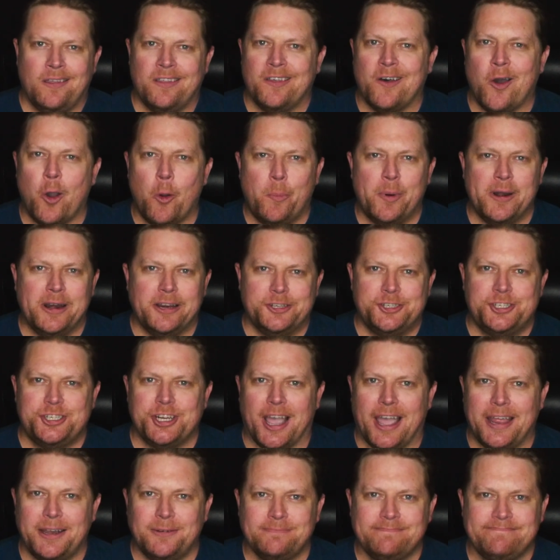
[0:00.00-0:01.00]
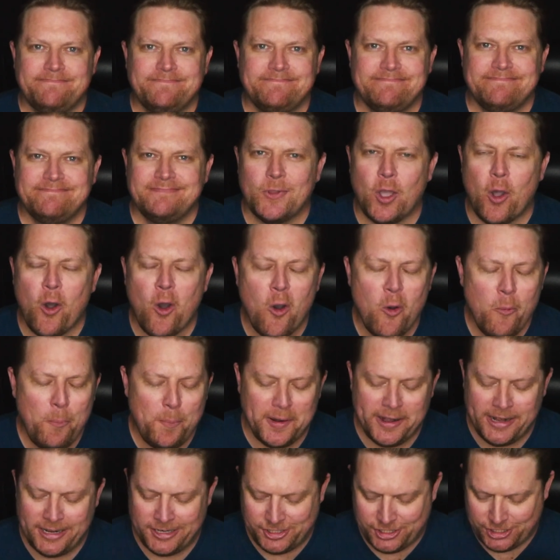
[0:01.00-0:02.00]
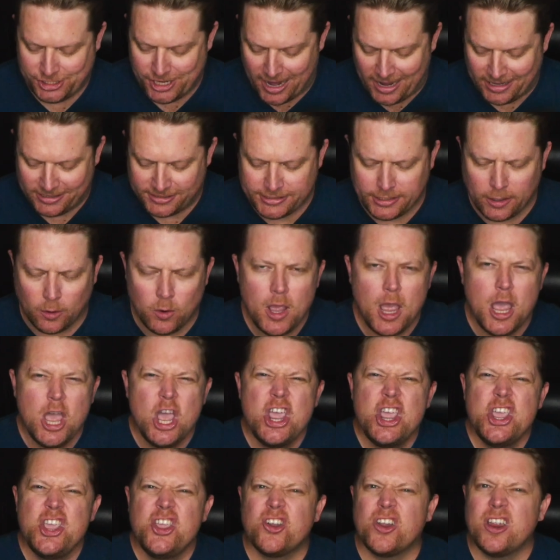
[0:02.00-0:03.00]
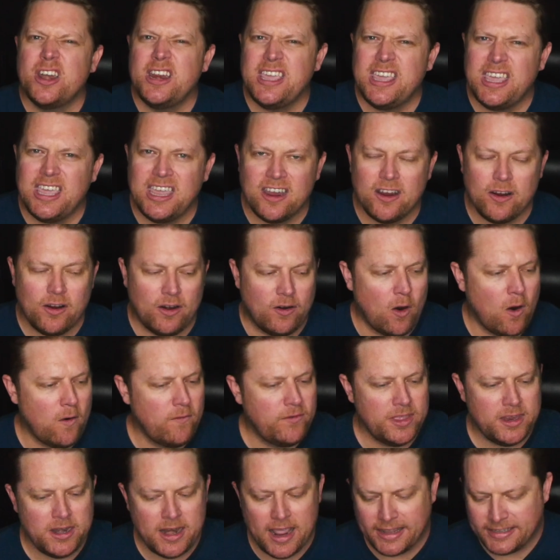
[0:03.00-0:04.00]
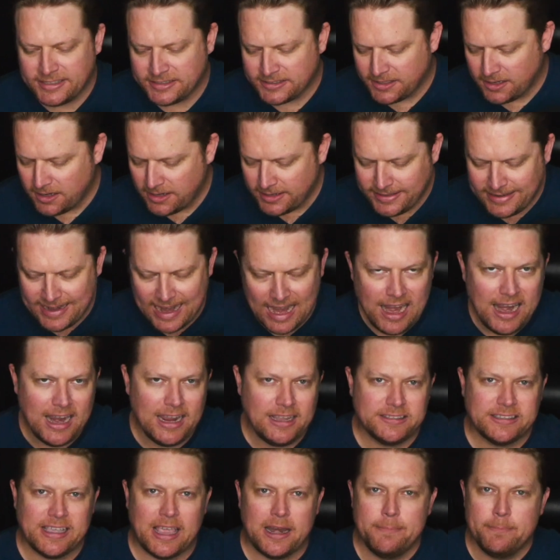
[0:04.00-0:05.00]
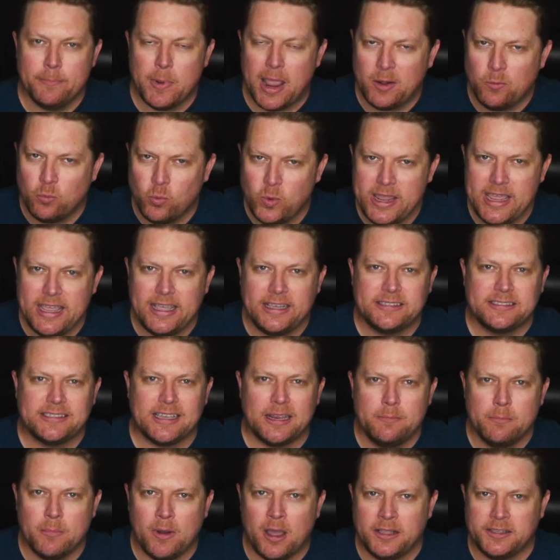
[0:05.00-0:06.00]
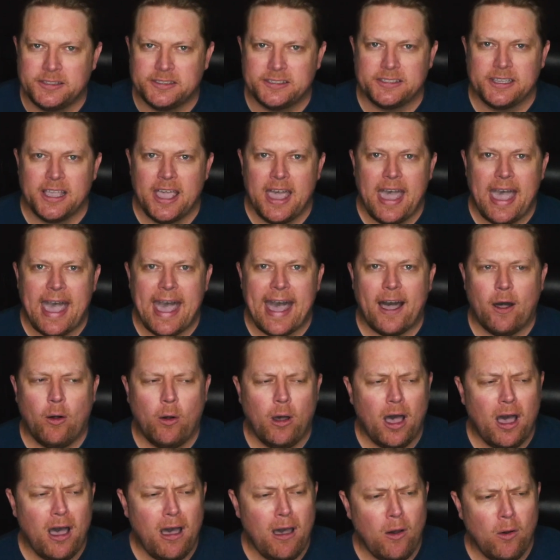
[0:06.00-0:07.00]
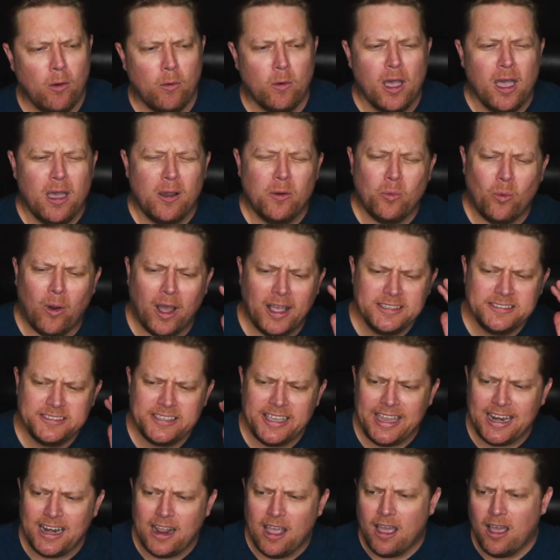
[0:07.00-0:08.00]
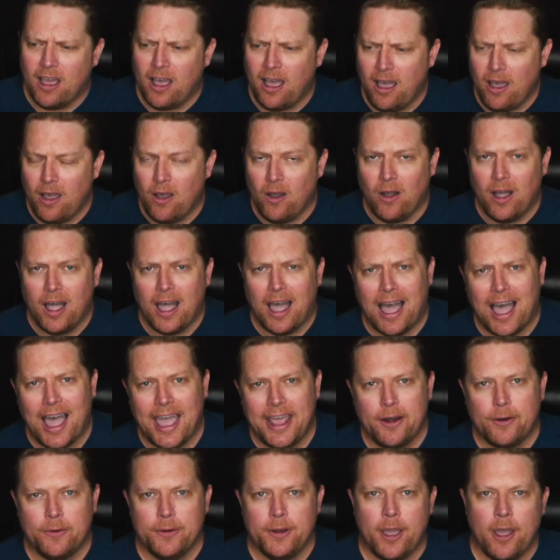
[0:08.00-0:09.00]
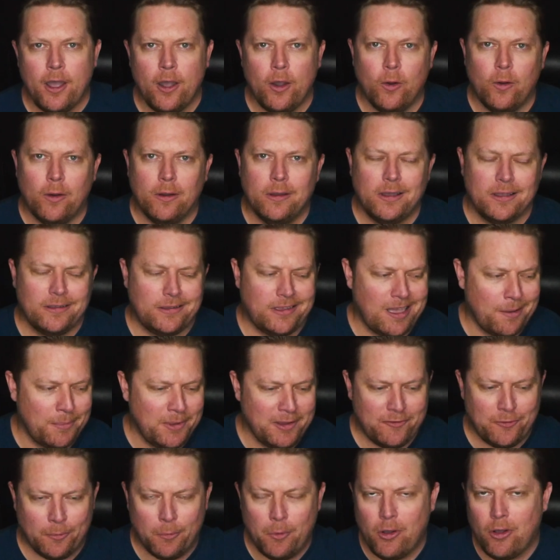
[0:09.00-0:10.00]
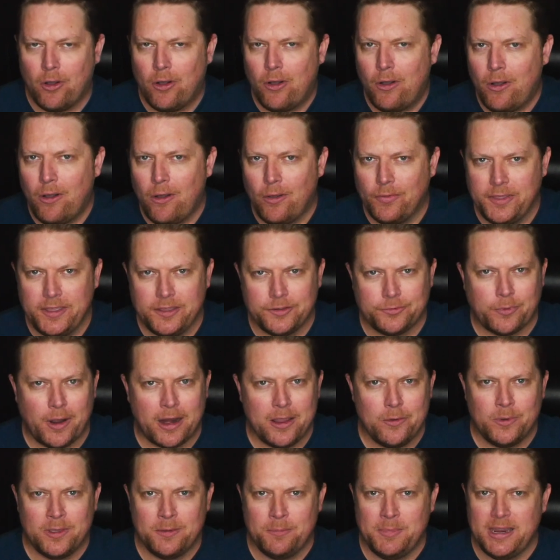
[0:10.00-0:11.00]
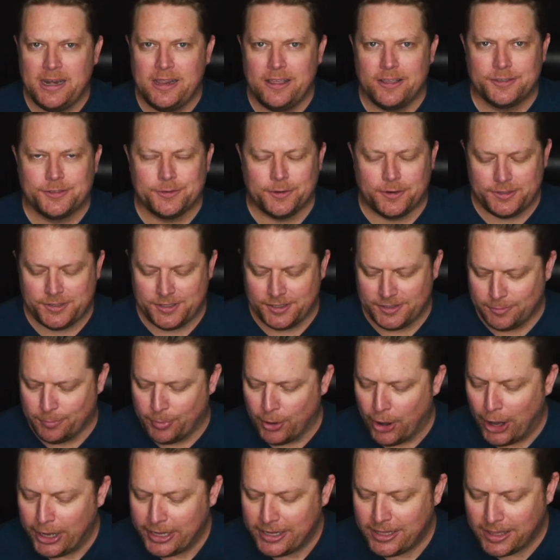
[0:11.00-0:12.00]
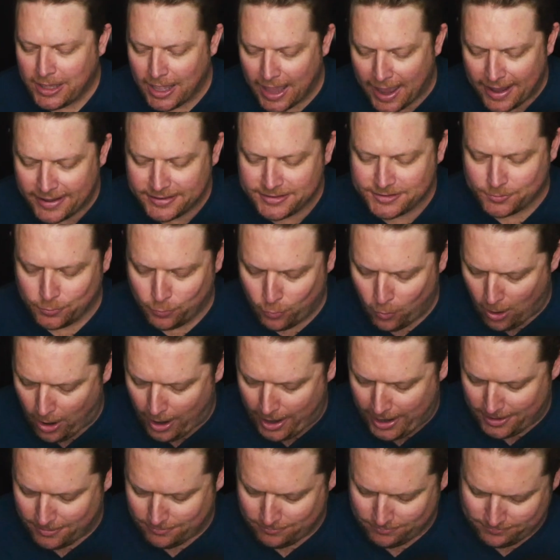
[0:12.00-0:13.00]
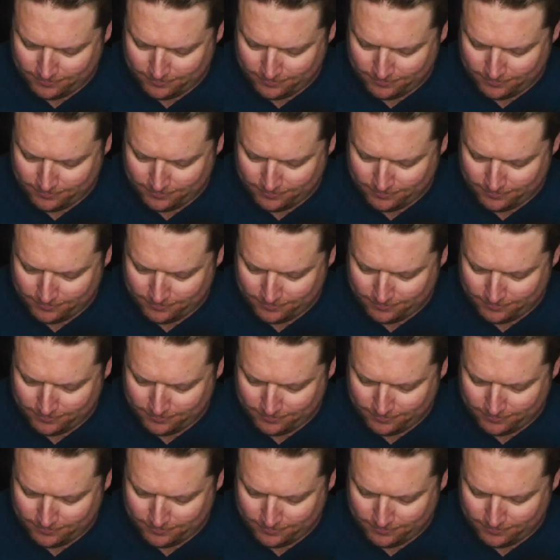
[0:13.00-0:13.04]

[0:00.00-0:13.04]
Open and shut. Open and shut. So you're going to hear over the next days and, and weeks and months how, oh, was it? Oh, I don't know. Coming from all these right wing media sources, but guess what?